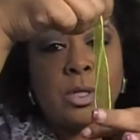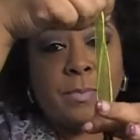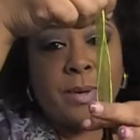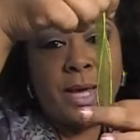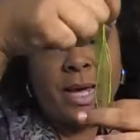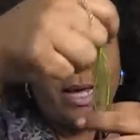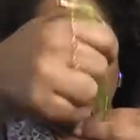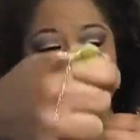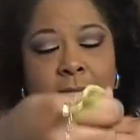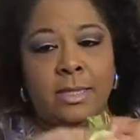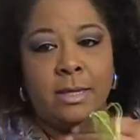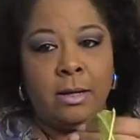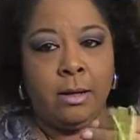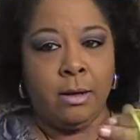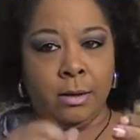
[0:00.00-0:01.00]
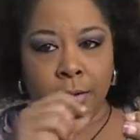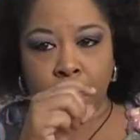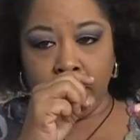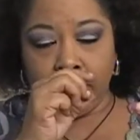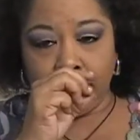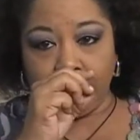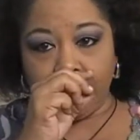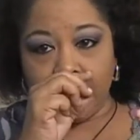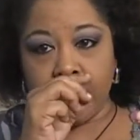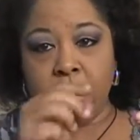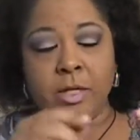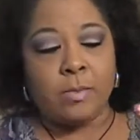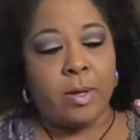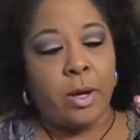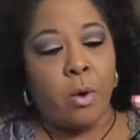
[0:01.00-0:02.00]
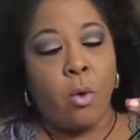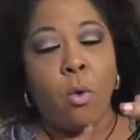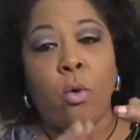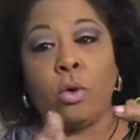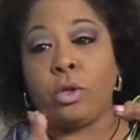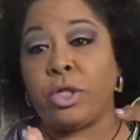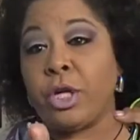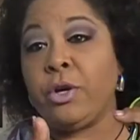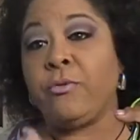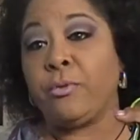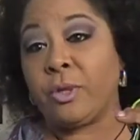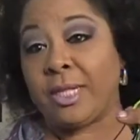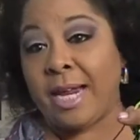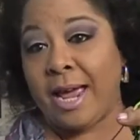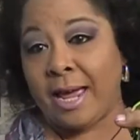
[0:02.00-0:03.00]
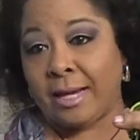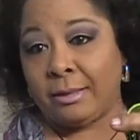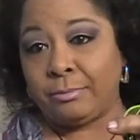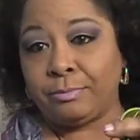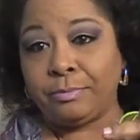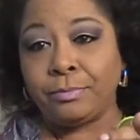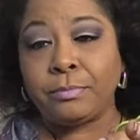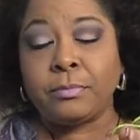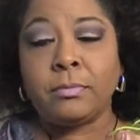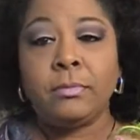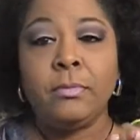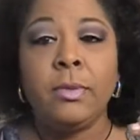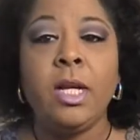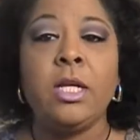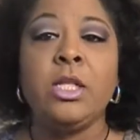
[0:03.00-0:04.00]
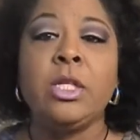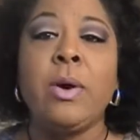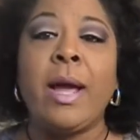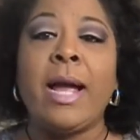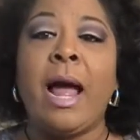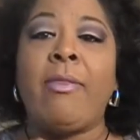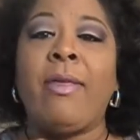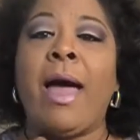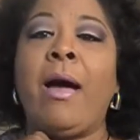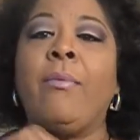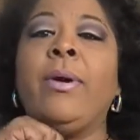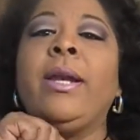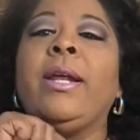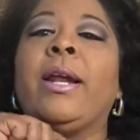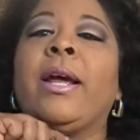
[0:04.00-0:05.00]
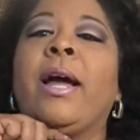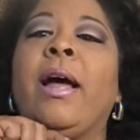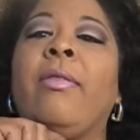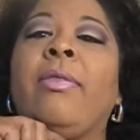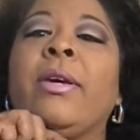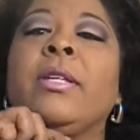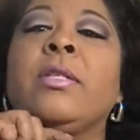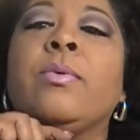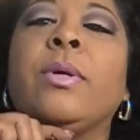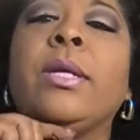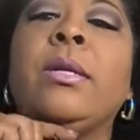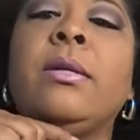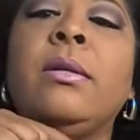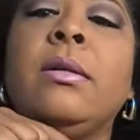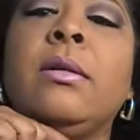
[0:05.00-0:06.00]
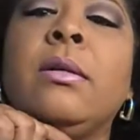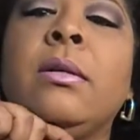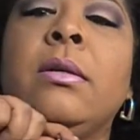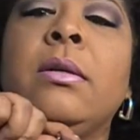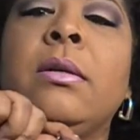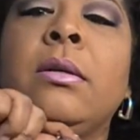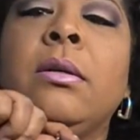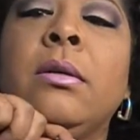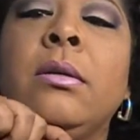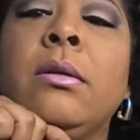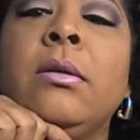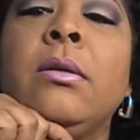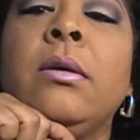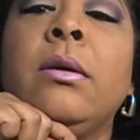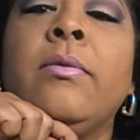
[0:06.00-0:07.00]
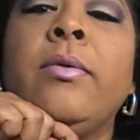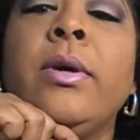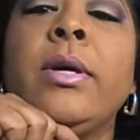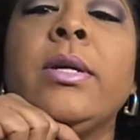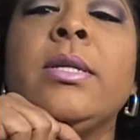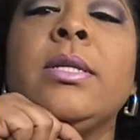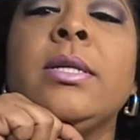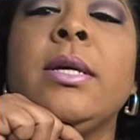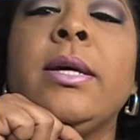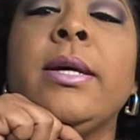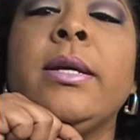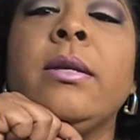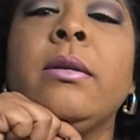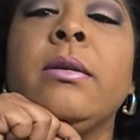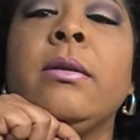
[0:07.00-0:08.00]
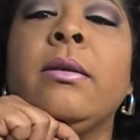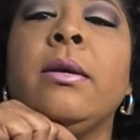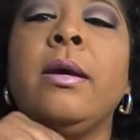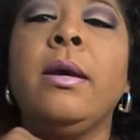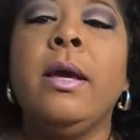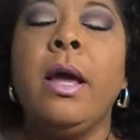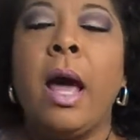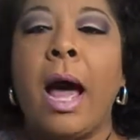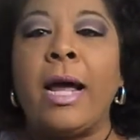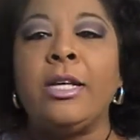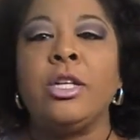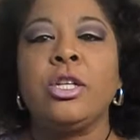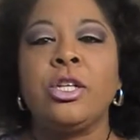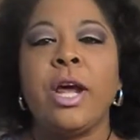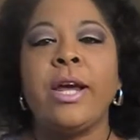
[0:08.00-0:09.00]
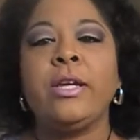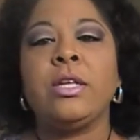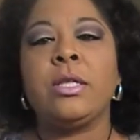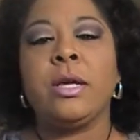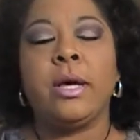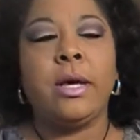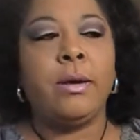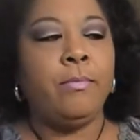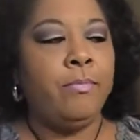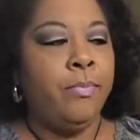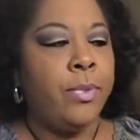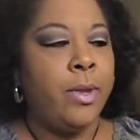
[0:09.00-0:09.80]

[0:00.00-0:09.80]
a piece, excuse me, or two for 10 So I got that one and I got this one. You can see it. I just changed the